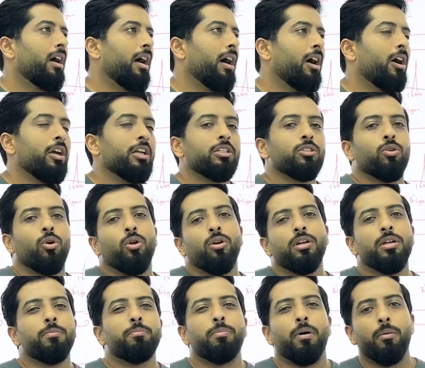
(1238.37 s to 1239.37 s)
It's
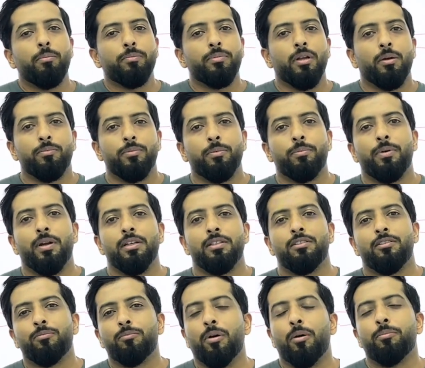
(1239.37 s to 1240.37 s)
already bumped up. The prices
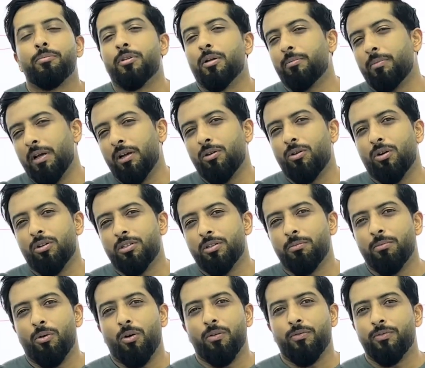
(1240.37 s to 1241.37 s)
have bumped up. I got
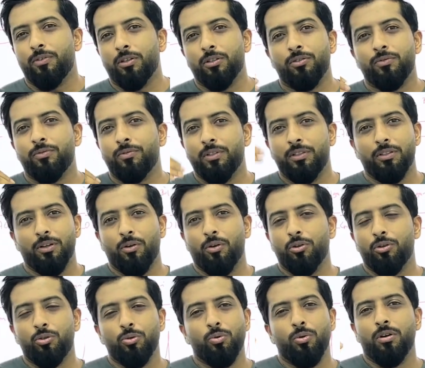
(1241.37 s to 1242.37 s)
some offers with
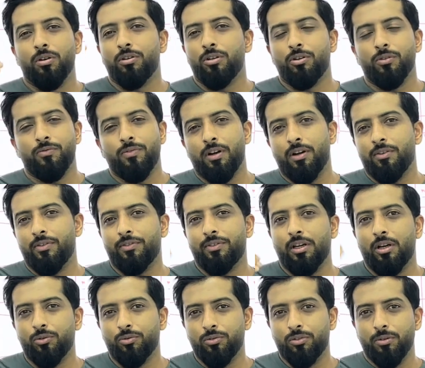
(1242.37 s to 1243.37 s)
around 200 to
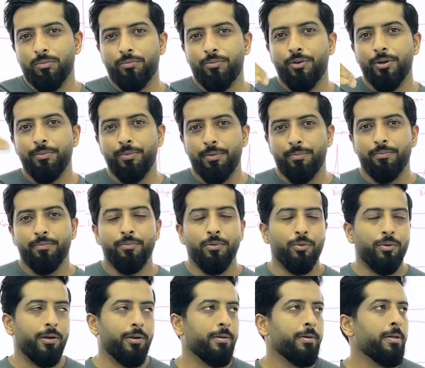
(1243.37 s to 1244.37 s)
500,000 dirham premium.
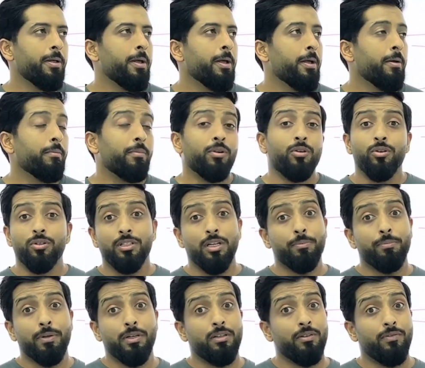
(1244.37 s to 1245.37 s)
Okay. Because I
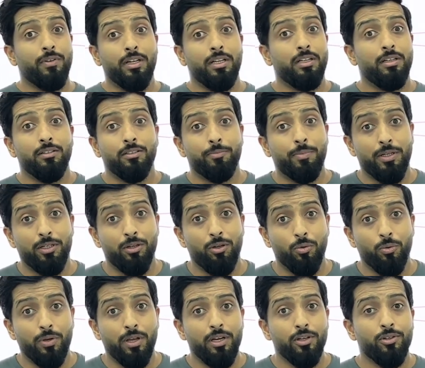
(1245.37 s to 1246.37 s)
picked a very special
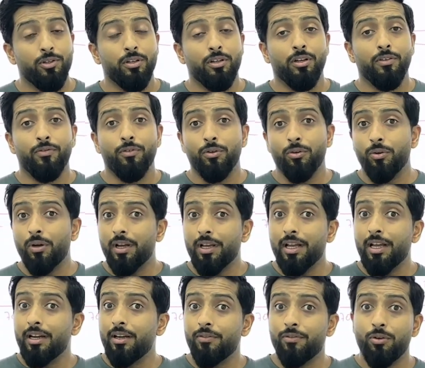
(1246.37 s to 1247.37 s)
location. If you
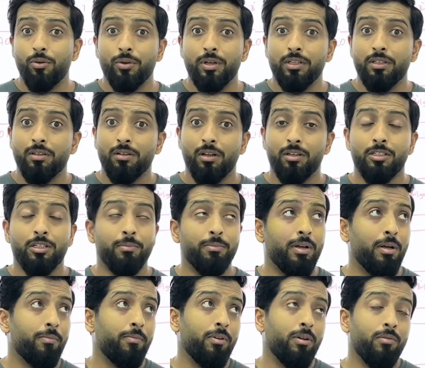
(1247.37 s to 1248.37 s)
look at the cluster
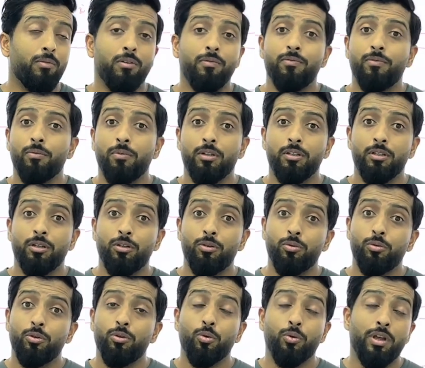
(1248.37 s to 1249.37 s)
map,
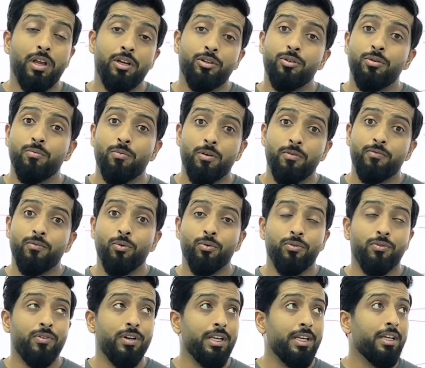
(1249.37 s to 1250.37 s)
location
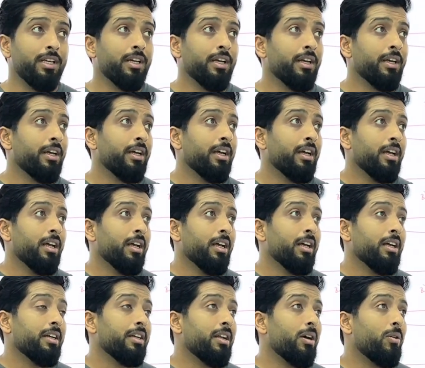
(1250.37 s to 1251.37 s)
143,
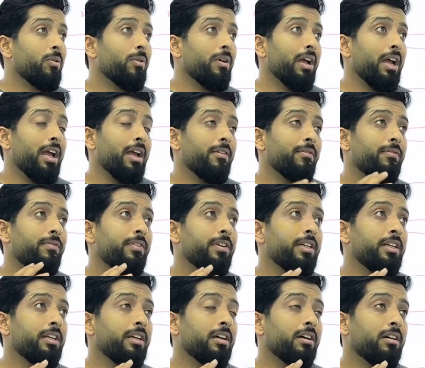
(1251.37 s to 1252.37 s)
now every